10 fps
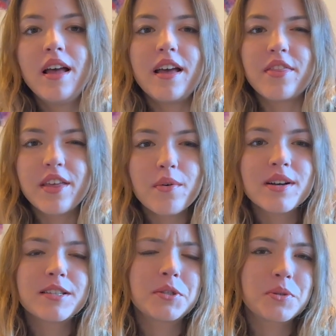And that
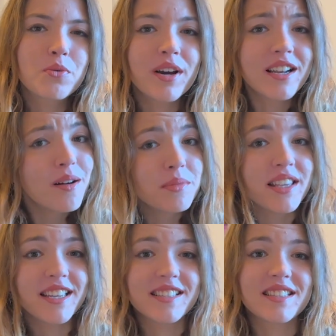was quite
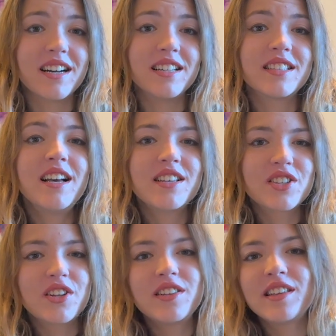humbling at the start.
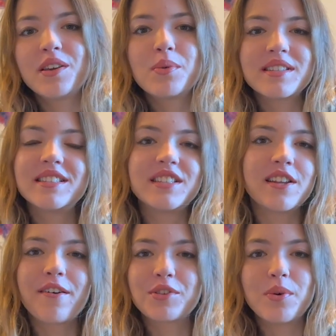Suddenly, it wasn't
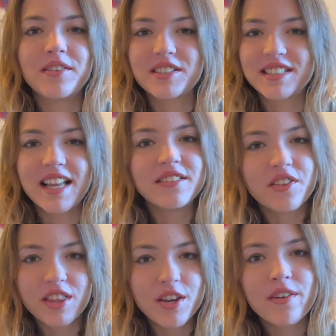enough to understand the
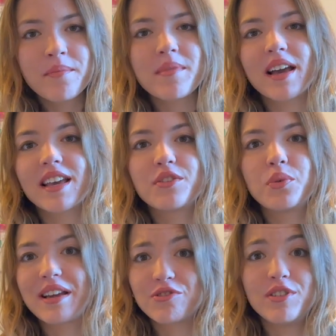theorem, I had
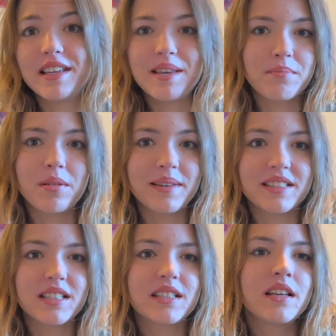to actually
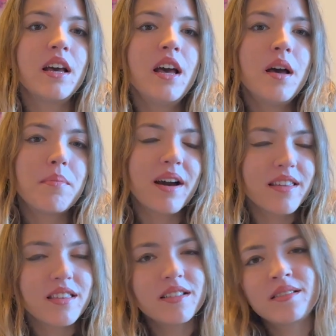implement it.
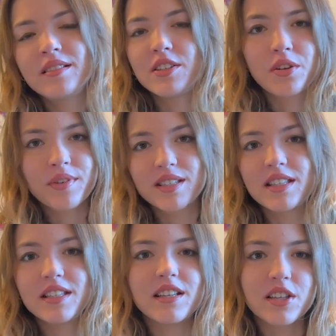Python is
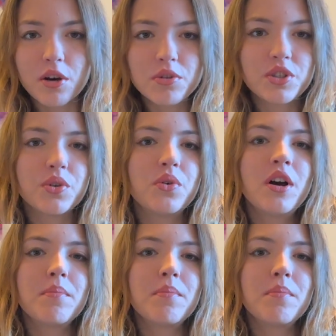obviously the go-to,